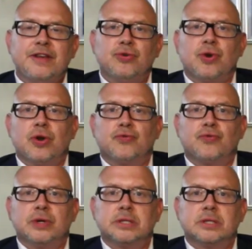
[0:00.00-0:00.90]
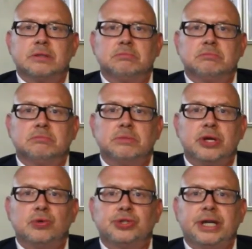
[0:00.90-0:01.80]
conference
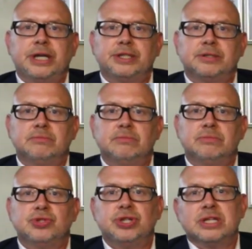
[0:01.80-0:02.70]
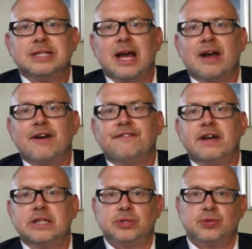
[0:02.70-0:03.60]
negotiation just like a
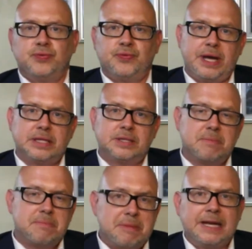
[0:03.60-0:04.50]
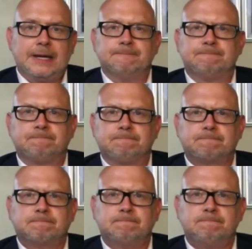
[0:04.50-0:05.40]
face-to-face meeting.
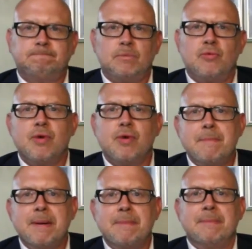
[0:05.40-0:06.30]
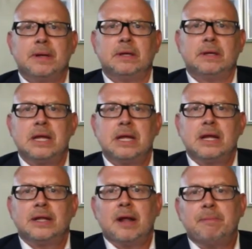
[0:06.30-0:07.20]
Remember
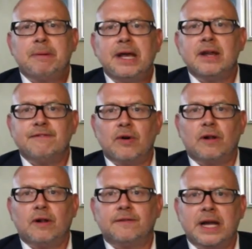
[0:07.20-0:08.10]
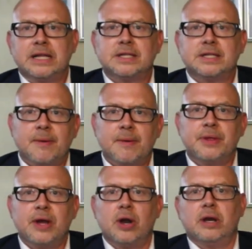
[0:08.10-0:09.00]
that being involved in
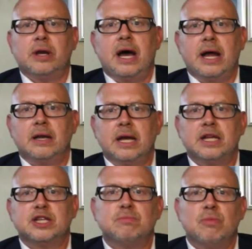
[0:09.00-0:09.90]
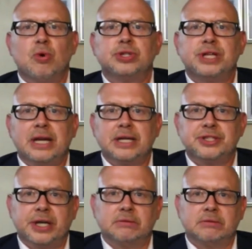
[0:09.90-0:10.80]
something online is more
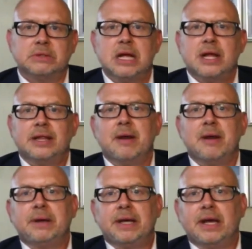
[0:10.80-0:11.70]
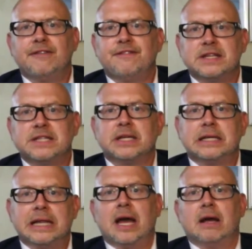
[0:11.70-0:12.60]
challenging than being
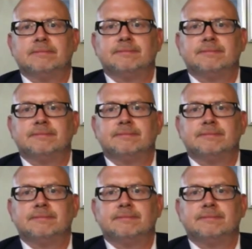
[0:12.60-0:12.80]
physically there.